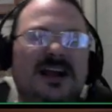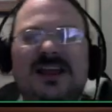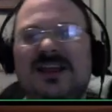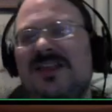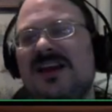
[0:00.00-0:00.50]

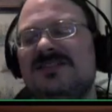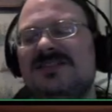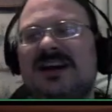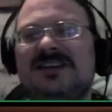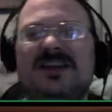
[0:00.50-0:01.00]
I think it's
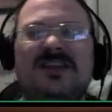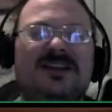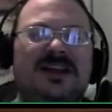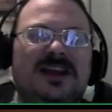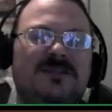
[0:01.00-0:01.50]
the idea that,
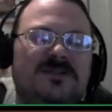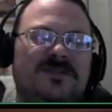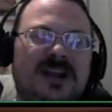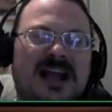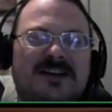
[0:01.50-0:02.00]
like, if you're
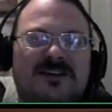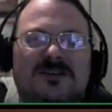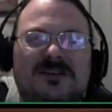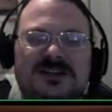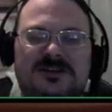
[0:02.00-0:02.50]

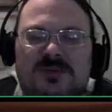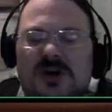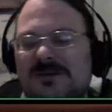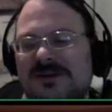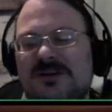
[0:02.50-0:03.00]
fanatical, you're
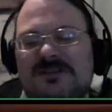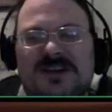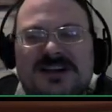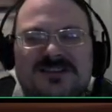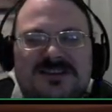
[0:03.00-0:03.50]
probably going to
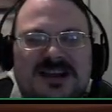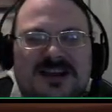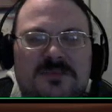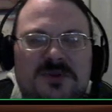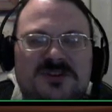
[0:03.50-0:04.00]
fight to the
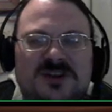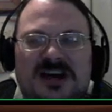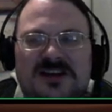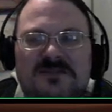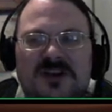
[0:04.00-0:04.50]
death, but there's a
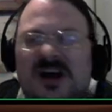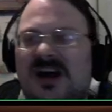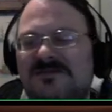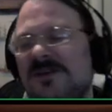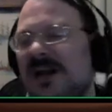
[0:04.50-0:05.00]
lot of
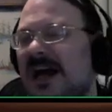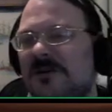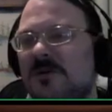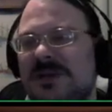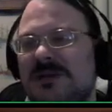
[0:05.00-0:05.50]

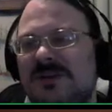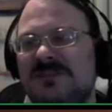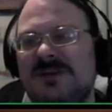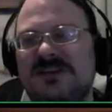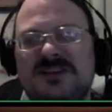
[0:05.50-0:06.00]
non-fanatical people,
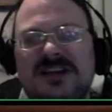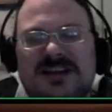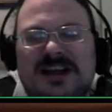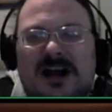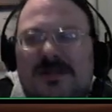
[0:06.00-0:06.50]
especially in,
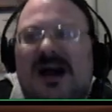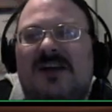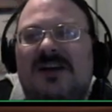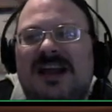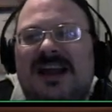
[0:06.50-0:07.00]
like, a
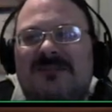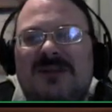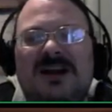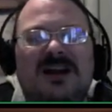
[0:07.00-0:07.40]
pirate game.